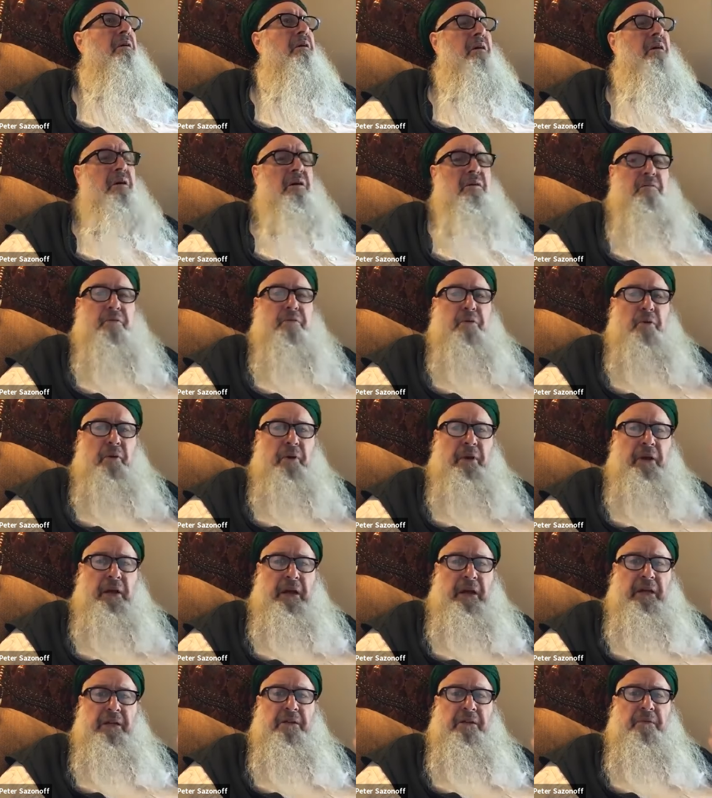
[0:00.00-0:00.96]
are
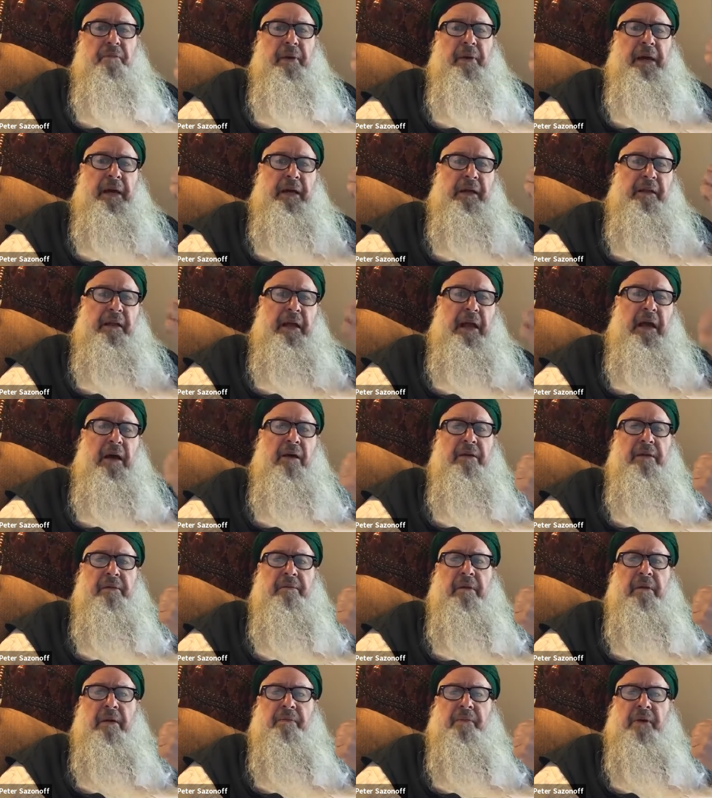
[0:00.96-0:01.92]
pulling us back down.
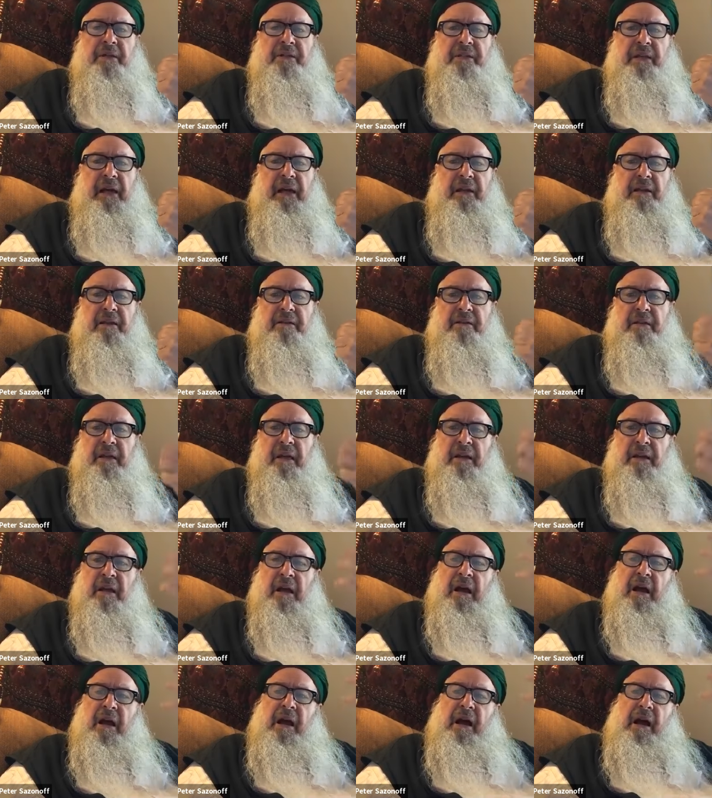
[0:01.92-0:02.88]
Imam Ghazali said,
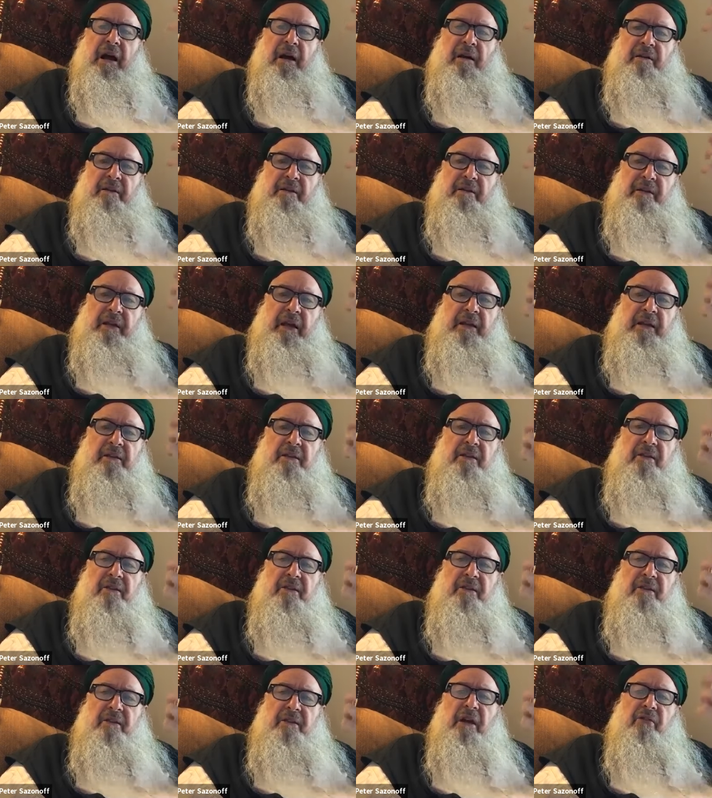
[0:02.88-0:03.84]
our
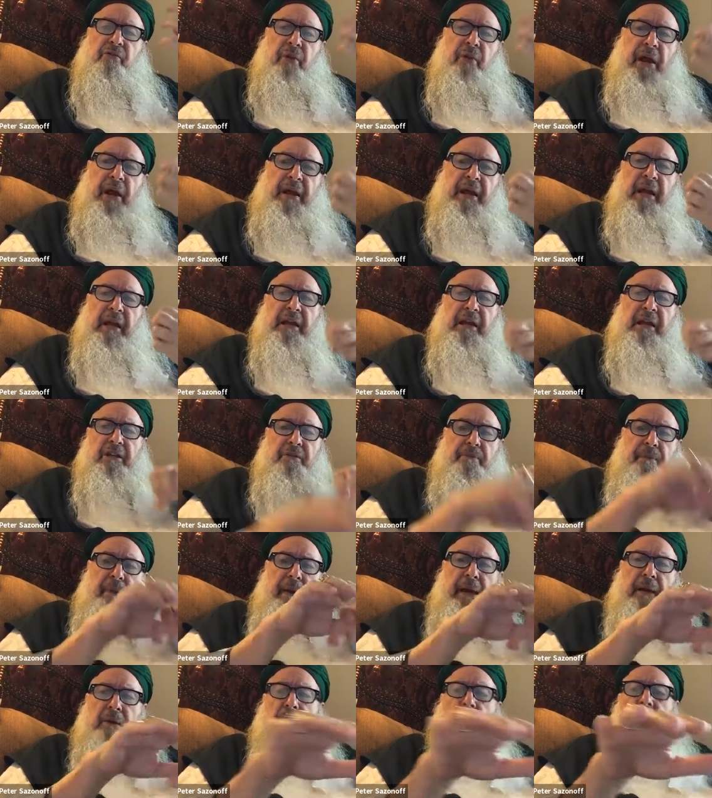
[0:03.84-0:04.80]
senses are dragging
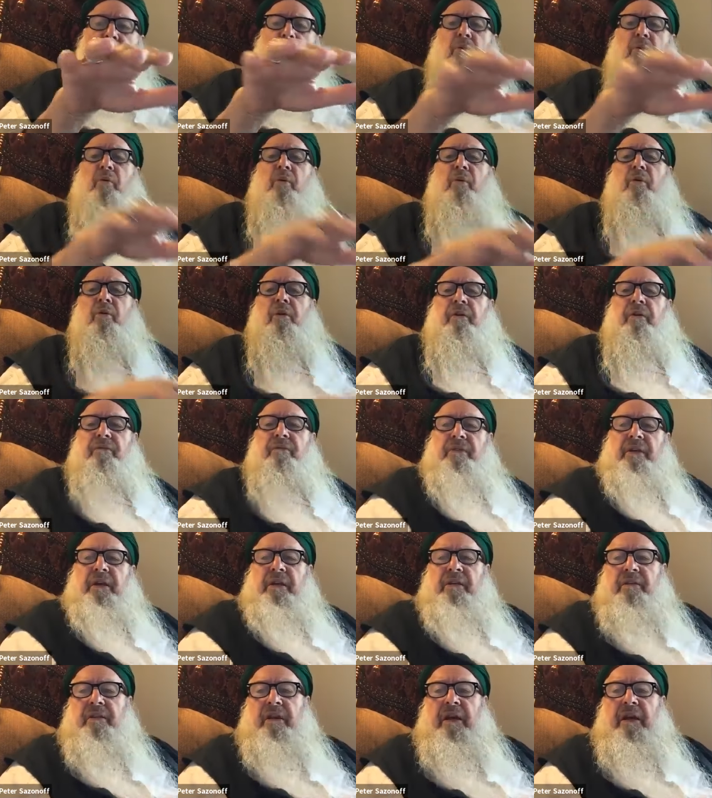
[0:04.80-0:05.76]
us back to the world of
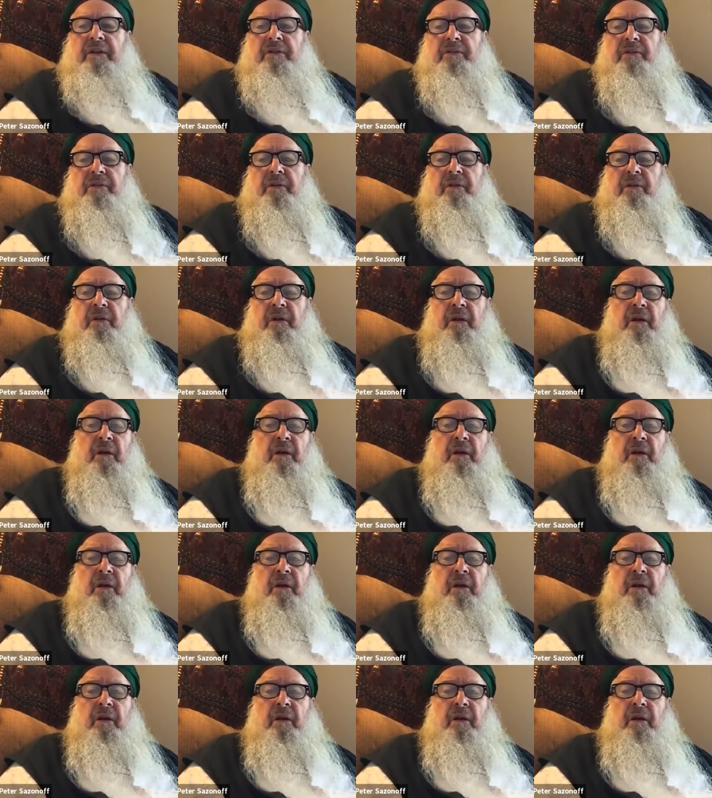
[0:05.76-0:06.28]
sensation,